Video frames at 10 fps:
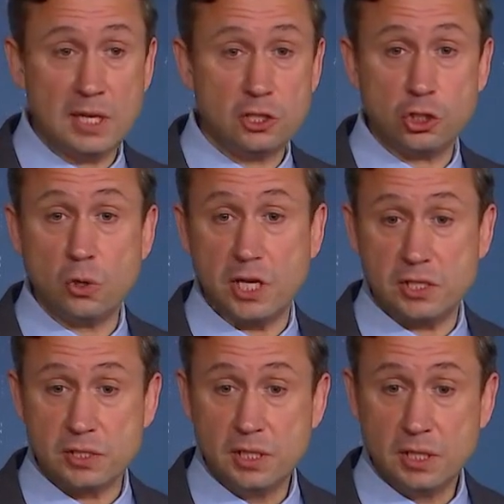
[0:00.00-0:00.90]
had a
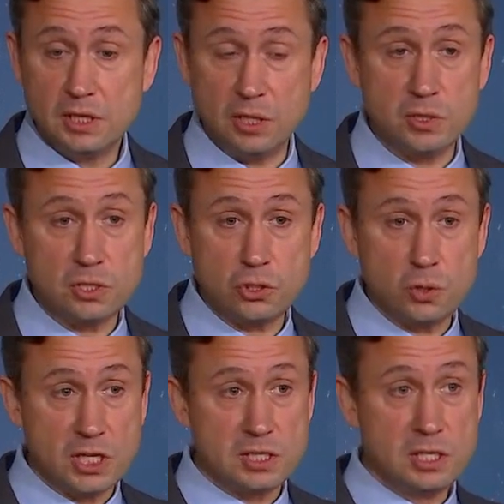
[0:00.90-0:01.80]
choice. There was a
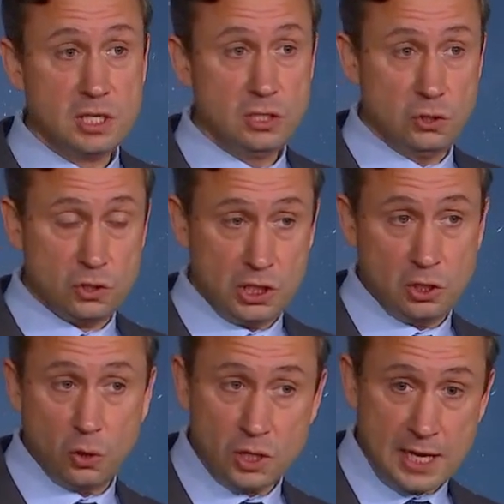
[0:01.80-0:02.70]
choice. You could
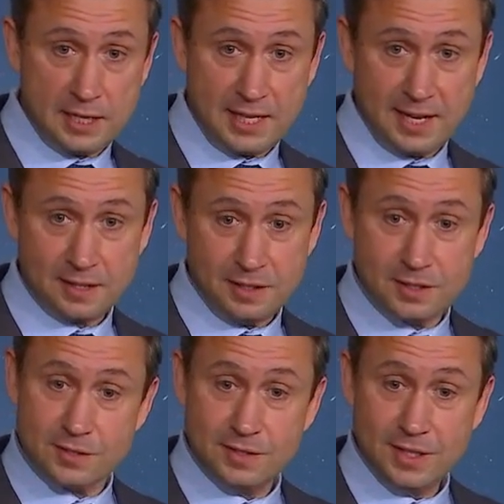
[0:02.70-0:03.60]
go
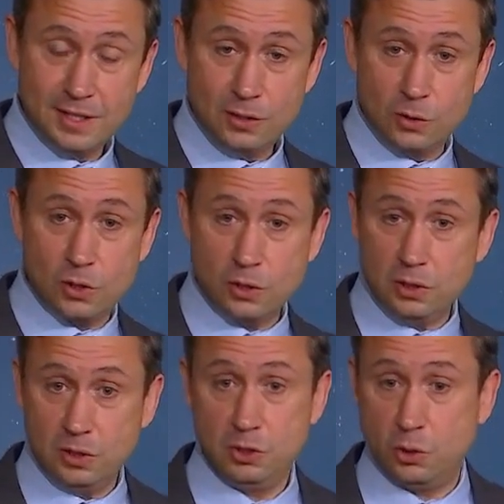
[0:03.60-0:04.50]
contactless. You
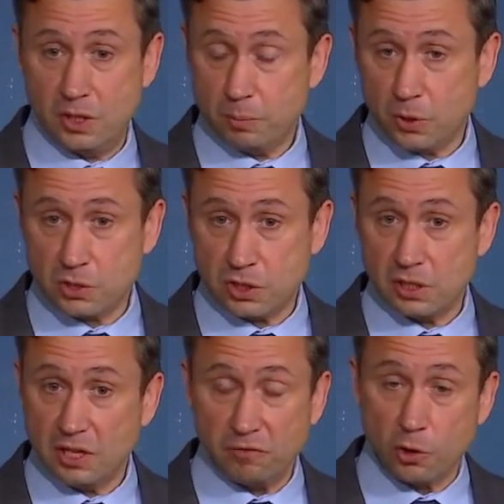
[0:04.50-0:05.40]
could do it in
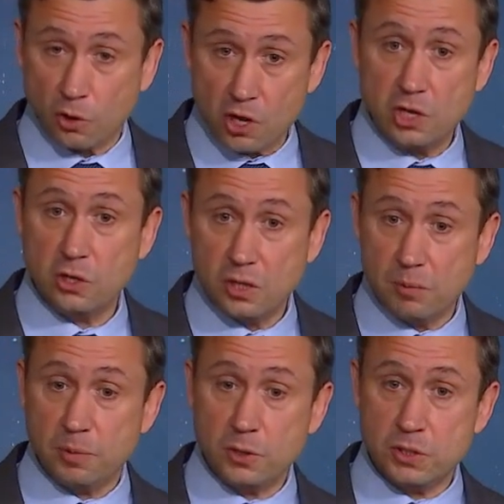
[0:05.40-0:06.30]
person. If you're going to do it
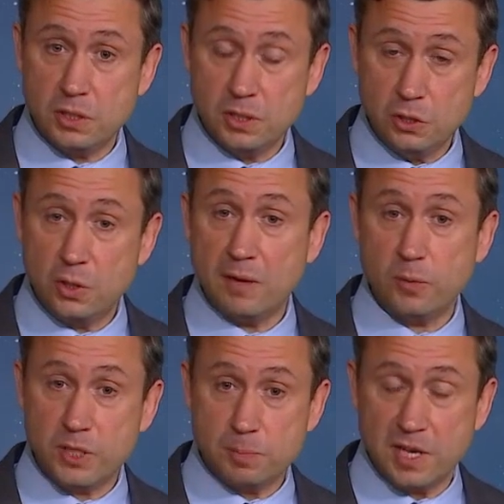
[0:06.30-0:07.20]
in person, you have a
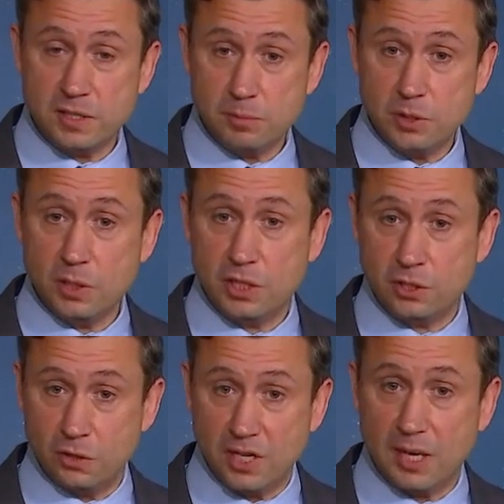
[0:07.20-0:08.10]
responsibility
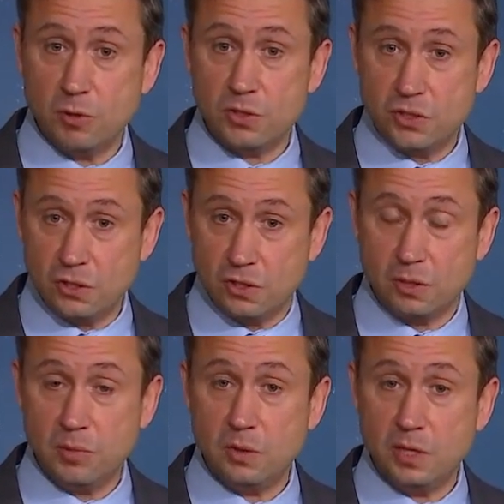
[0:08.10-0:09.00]
to your neighbors, to your
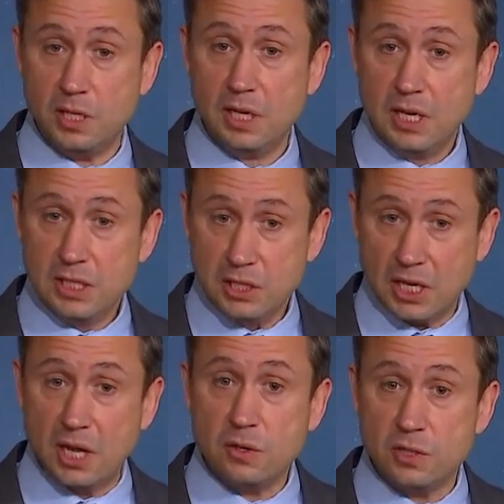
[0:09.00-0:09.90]
community,
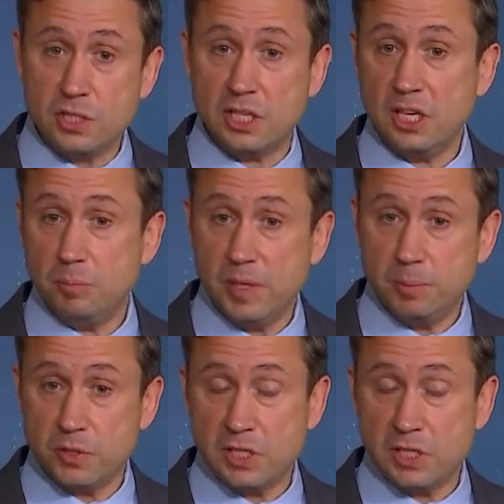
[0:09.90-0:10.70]
to others to keep people